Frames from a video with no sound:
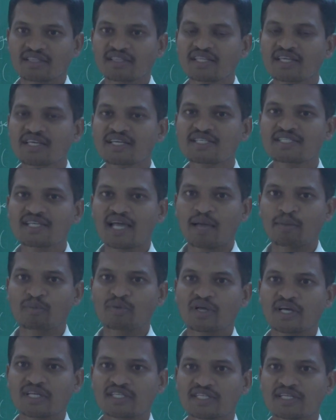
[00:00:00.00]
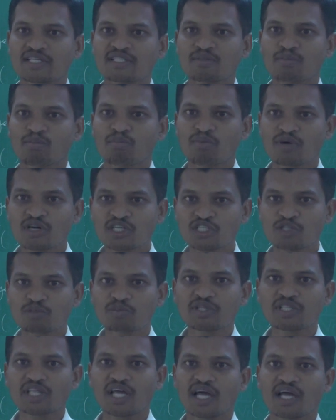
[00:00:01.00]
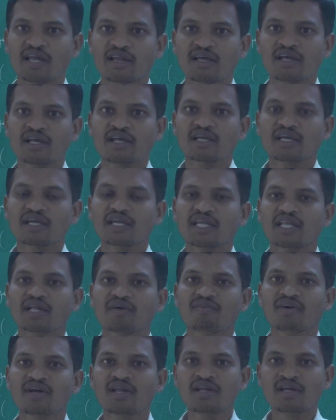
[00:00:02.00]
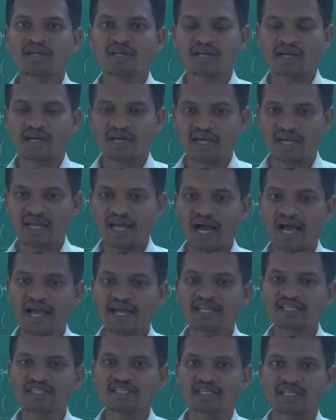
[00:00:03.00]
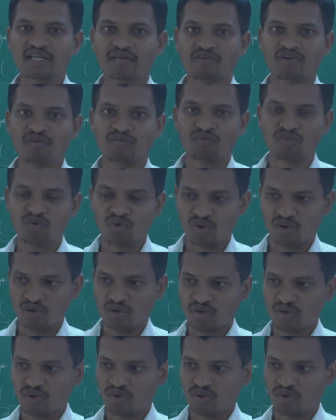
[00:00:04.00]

These amino acids must be there in our diet, in our food.